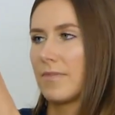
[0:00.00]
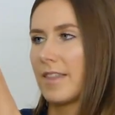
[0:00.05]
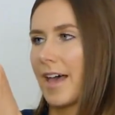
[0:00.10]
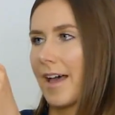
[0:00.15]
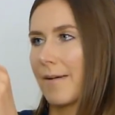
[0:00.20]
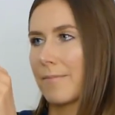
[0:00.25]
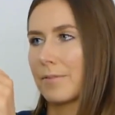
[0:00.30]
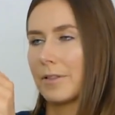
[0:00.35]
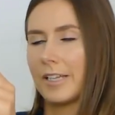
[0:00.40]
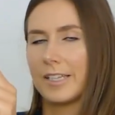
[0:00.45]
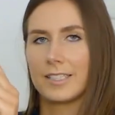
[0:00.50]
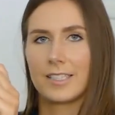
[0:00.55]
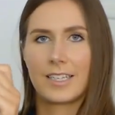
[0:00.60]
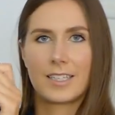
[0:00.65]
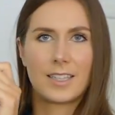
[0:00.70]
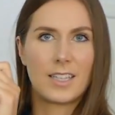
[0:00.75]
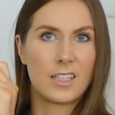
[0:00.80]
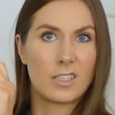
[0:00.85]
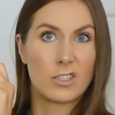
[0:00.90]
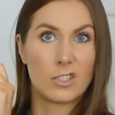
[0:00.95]
That plus
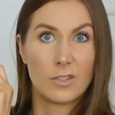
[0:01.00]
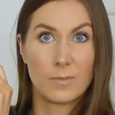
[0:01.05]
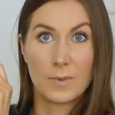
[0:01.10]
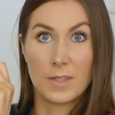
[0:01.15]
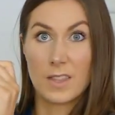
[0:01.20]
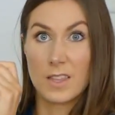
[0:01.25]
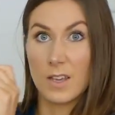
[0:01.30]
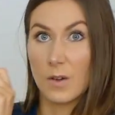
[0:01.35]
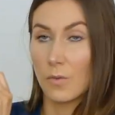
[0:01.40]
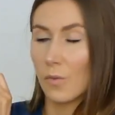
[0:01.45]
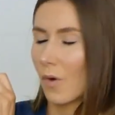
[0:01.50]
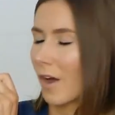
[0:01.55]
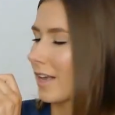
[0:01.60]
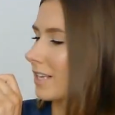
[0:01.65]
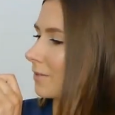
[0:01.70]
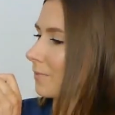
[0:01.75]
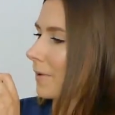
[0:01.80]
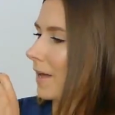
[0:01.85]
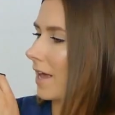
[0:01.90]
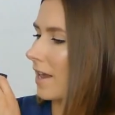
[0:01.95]
like the super thick
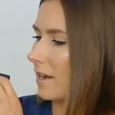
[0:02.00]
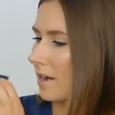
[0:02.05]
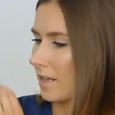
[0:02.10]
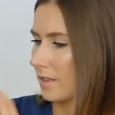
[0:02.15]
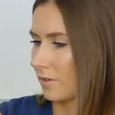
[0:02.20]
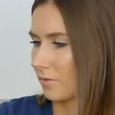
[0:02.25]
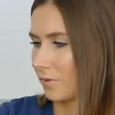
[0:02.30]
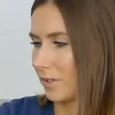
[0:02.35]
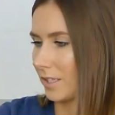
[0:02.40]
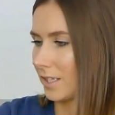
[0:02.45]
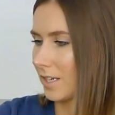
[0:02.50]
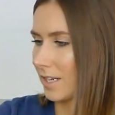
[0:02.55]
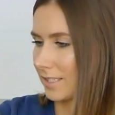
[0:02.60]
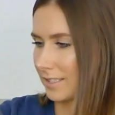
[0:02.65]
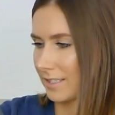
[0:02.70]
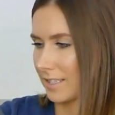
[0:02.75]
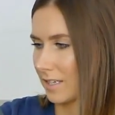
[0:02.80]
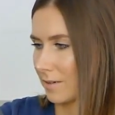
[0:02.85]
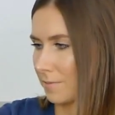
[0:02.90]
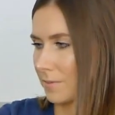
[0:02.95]
waistband and the really nice
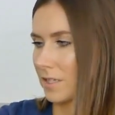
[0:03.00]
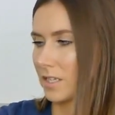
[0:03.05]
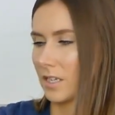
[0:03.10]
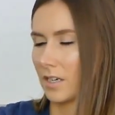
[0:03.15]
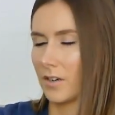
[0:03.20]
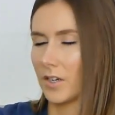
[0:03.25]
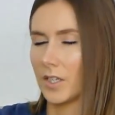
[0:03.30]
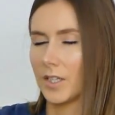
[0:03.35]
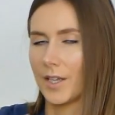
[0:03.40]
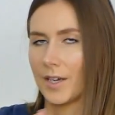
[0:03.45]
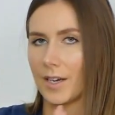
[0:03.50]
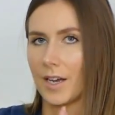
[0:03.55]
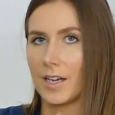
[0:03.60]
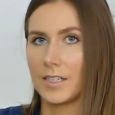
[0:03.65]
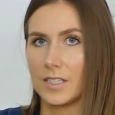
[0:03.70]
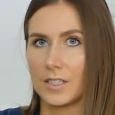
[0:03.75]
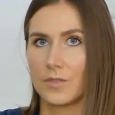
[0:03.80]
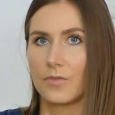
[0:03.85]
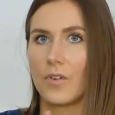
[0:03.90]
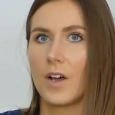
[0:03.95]
thick material, like I
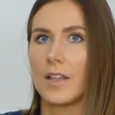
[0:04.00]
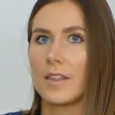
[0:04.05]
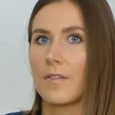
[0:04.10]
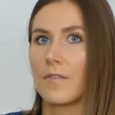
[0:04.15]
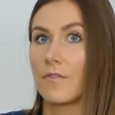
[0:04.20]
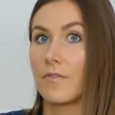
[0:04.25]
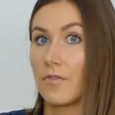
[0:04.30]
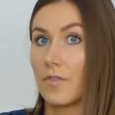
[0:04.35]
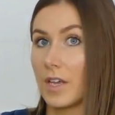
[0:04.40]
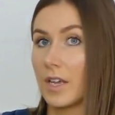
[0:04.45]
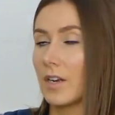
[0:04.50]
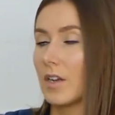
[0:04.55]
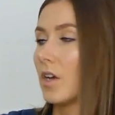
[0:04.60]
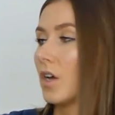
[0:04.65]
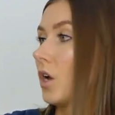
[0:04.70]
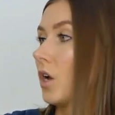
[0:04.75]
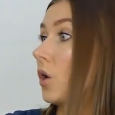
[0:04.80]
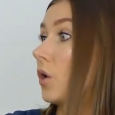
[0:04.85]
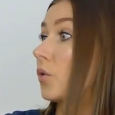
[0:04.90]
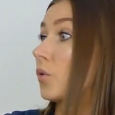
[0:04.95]
just find the fit
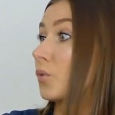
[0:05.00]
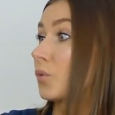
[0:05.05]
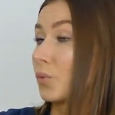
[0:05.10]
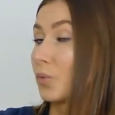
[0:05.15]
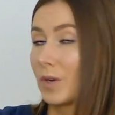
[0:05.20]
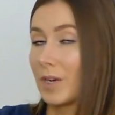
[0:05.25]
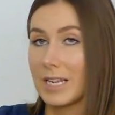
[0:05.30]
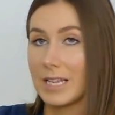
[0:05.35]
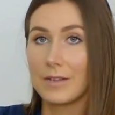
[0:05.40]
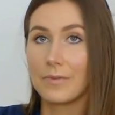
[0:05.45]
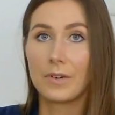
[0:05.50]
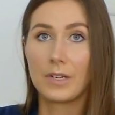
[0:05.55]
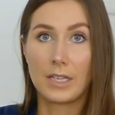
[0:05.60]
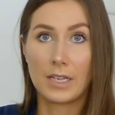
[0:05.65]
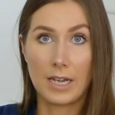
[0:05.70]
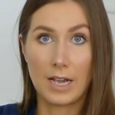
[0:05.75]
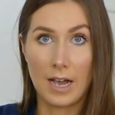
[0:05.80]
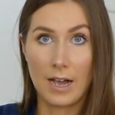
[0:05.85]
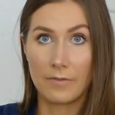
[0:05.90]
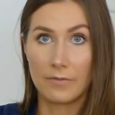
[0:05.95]

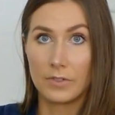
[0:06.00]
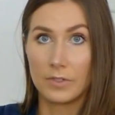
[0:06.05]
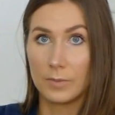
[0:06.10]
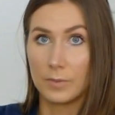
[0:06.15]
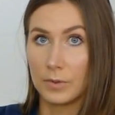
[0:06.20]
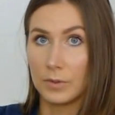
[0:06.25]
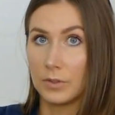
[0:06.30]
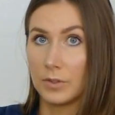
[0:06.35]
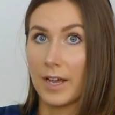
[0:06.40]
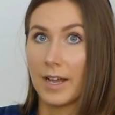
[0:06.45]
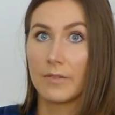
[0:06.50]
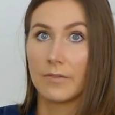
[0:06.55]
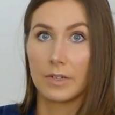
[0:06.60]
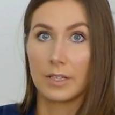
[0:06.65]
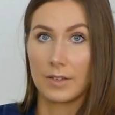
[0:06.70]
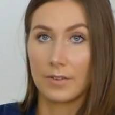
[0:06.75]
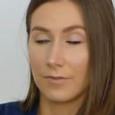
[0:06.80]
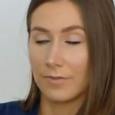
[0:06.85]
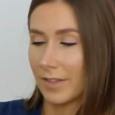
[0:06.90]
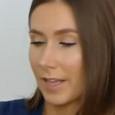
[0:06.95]
really comfortable and
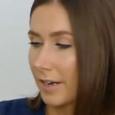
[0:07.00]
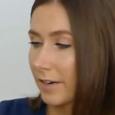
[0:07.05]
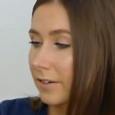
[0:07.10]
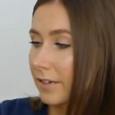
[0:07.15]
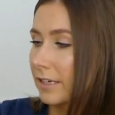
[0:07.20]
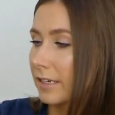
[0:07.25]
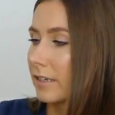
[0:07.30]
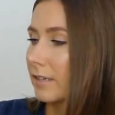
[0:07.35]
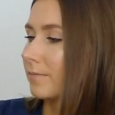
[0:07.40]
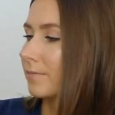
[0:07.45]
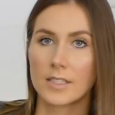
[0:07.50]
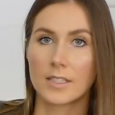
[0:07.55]
really flattering.